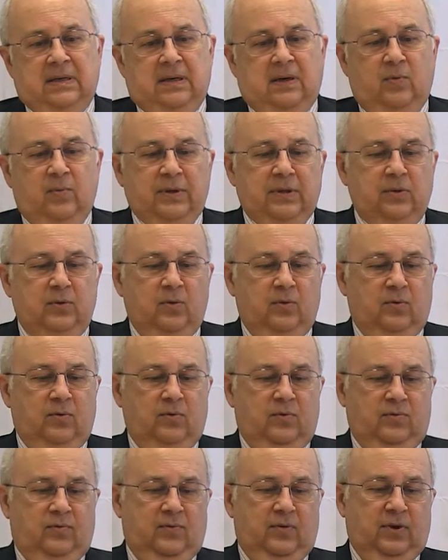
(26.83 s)
a
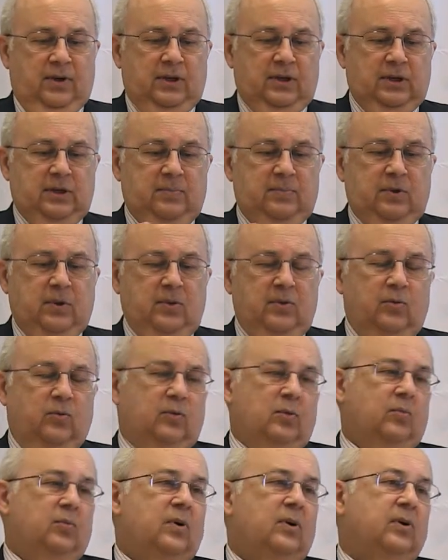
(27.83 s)
window for Egypt onto
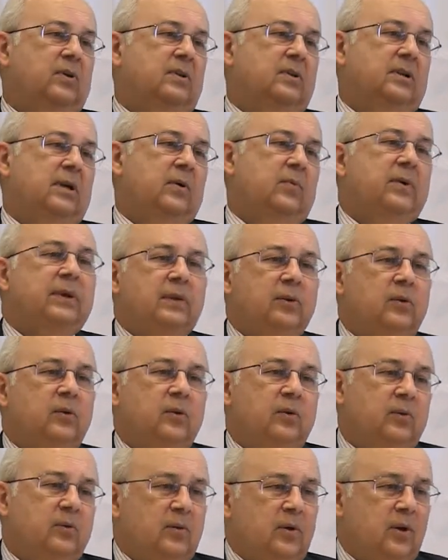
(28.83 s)
the world, a
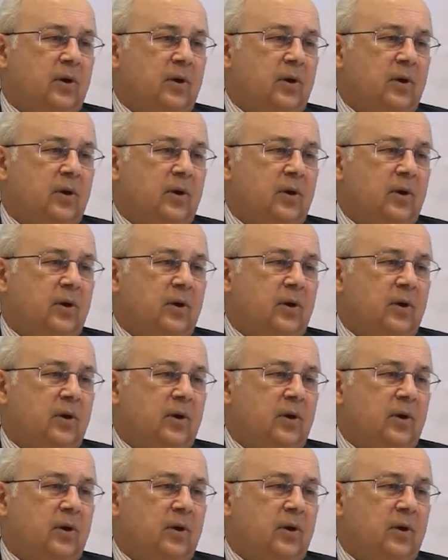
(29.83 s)
window